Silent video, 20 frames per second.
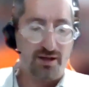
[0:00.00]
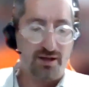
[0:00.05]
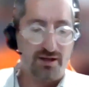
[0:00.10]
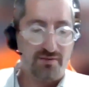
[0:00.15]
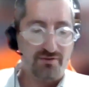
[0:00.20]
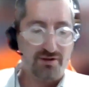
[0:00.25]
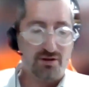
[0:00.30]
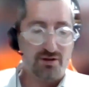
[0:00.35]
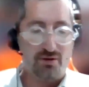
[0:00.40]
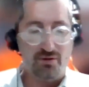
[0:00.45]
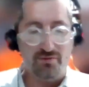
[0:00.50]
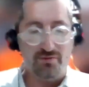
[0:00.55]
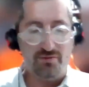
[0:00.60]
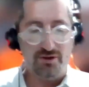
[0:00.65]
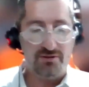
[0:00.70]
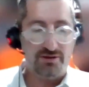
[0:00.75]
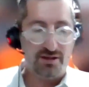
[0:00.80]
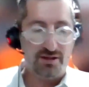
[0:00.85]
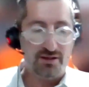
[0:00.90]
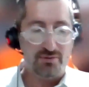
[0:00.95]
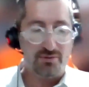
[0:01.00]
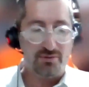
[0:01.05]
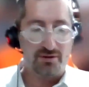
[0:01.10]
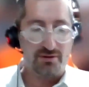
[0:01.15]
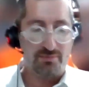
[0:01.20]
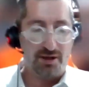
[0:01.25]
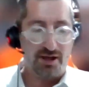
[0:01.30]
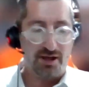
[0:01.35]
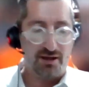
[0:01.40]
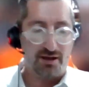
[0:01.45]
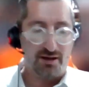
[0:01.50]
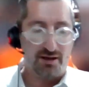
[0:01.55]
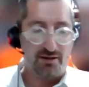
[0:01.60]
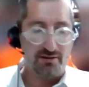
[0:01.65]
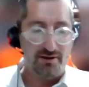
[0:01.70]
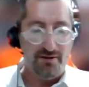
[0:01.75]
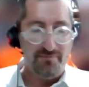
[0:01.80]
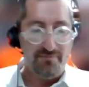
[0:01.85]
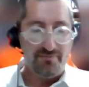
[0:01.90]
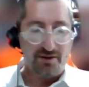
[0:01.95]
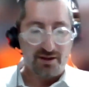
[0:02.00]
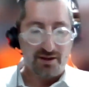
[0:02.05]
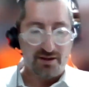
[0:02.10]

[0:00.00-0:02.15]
Why do you have to go even to deal with Bnei Chet?